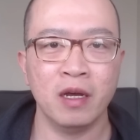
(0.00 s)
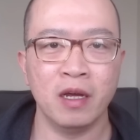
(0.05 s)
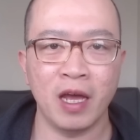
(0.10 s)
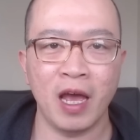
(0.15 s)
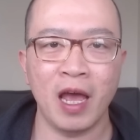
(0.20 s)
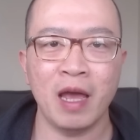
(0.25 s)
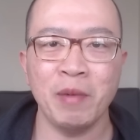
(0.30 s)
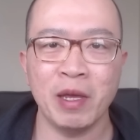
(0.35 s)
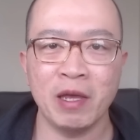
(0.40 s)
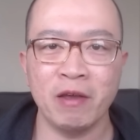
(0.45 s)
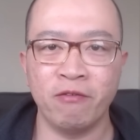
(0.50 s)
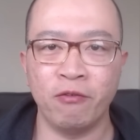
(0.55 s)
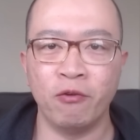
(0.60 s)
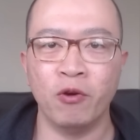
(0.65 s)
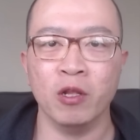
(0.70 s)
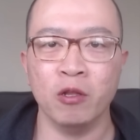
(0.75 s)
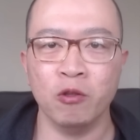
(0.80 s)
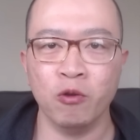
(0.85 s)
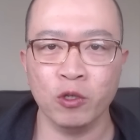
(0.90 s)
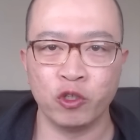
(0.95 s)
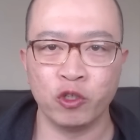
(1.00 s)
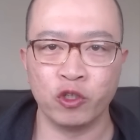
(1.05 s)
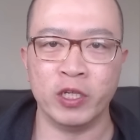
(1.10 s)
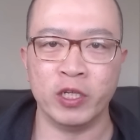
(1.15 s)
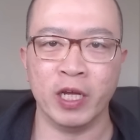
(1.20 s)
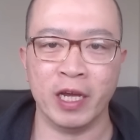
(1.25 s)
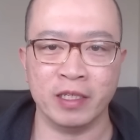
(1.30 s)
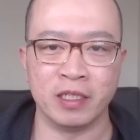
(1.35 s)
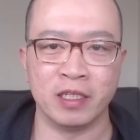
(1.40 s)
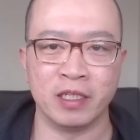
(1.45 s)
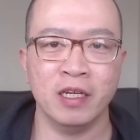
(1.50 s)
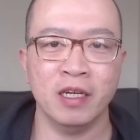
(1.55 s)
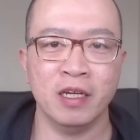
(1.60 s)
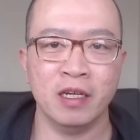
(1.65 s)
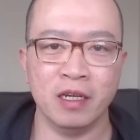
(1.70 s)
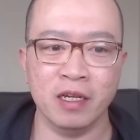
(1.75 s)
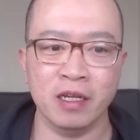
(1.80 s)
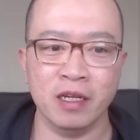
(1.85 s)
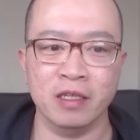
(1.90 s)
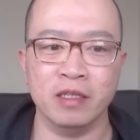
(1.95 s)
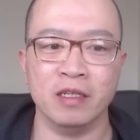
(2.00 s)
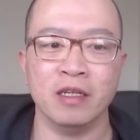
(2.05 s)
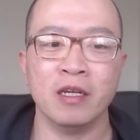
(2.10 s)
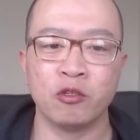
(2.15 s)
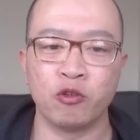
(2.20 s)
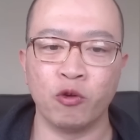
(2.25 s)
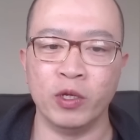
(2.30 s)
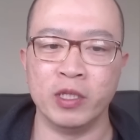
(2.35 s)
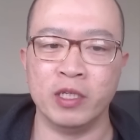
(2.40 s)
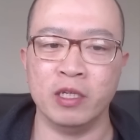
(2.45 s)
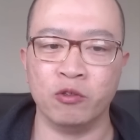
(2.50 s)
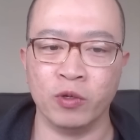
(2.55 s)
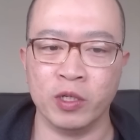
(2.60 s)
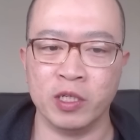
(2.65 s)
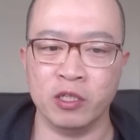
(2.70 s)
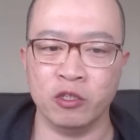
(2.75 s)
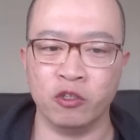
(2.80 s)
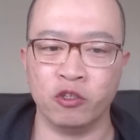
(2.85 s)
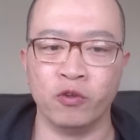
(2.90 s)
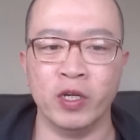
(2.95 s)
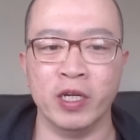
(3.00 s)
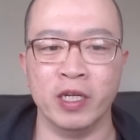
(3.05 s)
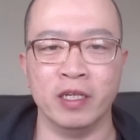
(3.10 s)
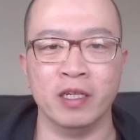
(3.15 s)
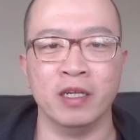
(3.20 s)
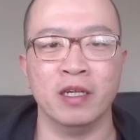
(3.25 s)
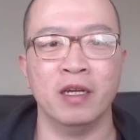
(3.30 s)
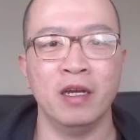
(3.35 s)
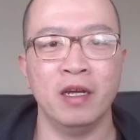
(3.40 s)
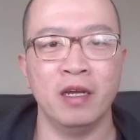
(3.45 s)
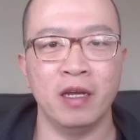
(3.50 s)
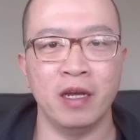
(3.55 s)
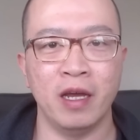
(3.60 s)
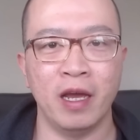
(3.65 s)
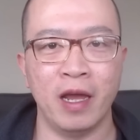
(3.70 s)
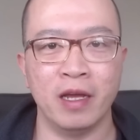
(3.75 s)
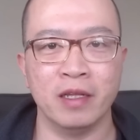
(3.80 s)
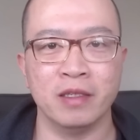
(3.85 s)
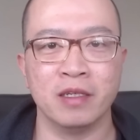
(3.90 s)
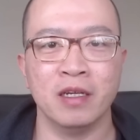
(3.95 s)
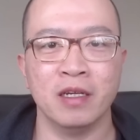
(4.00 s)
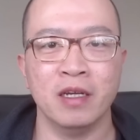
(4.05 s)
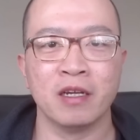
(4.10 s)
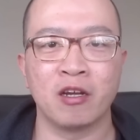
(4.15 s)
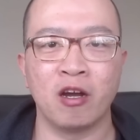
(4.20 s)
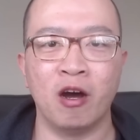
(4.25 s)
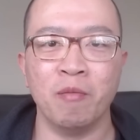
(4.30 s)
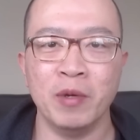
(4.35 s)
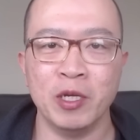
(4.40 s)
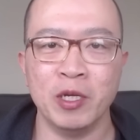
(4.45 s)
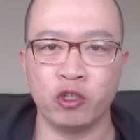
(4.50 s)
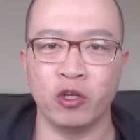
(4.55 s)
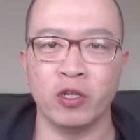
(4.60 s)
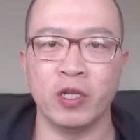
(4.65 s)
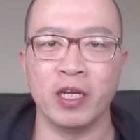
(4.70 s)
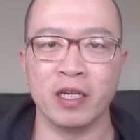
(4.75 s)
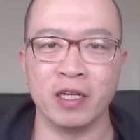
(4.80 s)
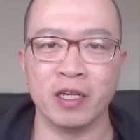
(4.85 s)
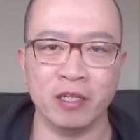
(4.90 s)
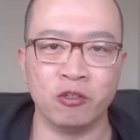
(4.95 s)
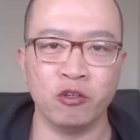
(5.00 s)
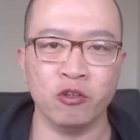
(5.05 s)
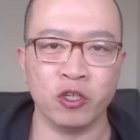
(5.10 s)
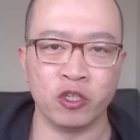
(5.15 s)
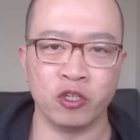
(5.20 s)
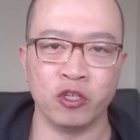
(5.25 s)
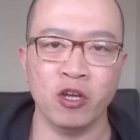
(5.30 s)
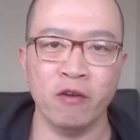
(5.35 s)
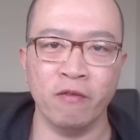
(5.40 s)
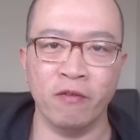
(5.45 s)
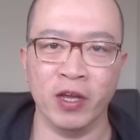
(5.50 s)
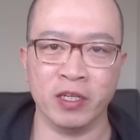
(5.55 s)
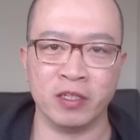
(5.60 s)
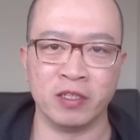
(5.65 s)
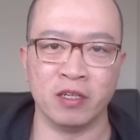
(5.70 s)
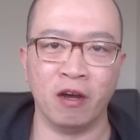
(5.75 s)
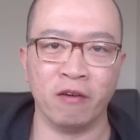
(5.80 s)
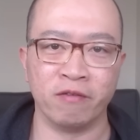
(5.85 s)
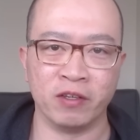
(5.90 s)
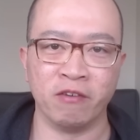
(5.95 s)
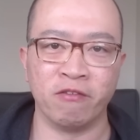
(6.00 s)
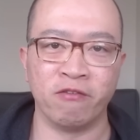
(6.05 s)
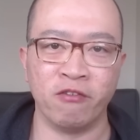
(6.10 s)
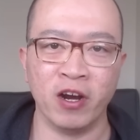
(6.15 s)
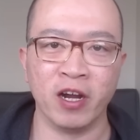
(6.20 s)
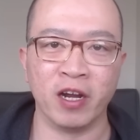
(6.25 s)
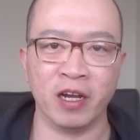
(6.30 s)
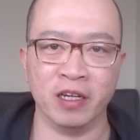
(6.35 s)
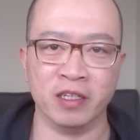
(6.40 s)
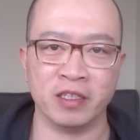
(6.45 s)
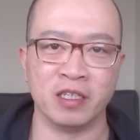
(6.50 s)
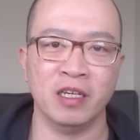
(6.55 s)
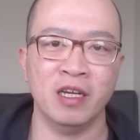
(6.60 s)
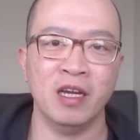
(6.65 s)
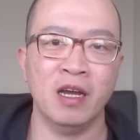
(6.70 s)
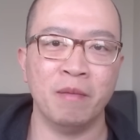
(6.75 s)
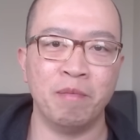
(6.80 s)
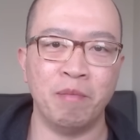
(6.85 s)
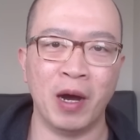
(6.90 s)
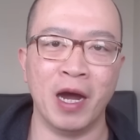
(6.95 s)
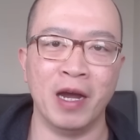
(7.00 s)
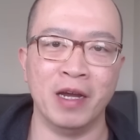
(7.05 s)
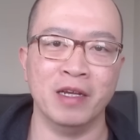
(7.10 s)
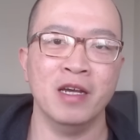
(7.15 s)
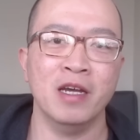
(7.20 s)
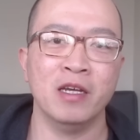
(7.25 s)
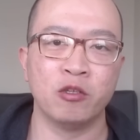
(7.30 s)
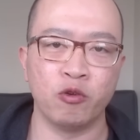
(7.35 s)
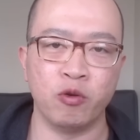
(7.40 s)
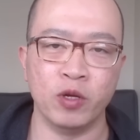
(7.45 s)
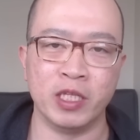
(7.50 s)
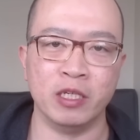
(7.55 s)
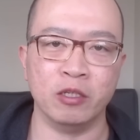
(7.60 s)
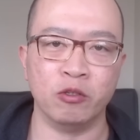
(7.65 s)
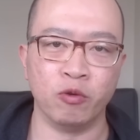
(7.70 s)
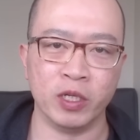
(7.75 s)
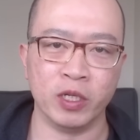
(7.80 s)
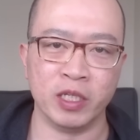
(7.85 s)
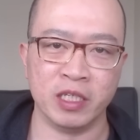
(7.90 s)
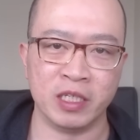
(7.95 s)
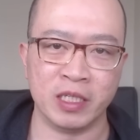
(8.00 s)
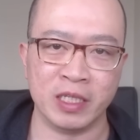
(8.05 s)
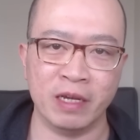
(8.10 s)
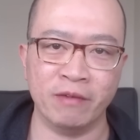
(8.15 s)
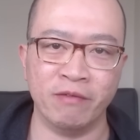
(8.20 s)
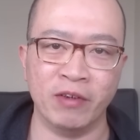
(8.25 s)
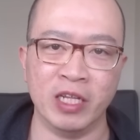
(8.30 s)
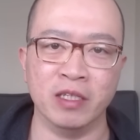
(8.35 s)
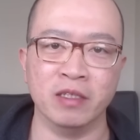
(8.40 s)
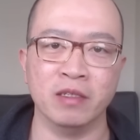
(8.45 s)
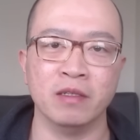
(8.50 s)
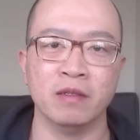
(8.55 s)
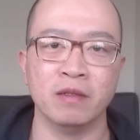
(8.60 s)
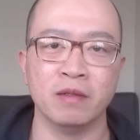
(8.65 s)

aiming for a launch date in 2023 and commissioning into service of the frigate by 2027.